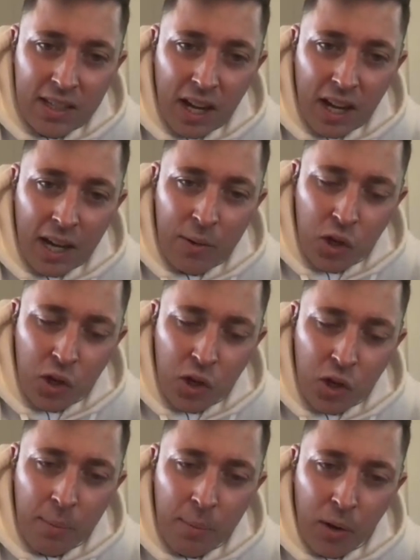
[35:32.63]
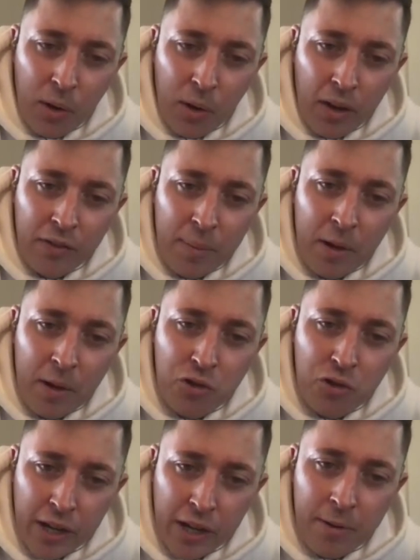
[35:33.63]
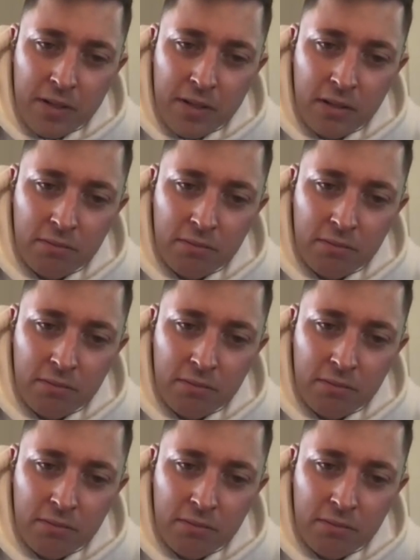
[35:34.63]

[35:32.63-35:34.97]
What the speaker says: I was unemployed for about 3 hours.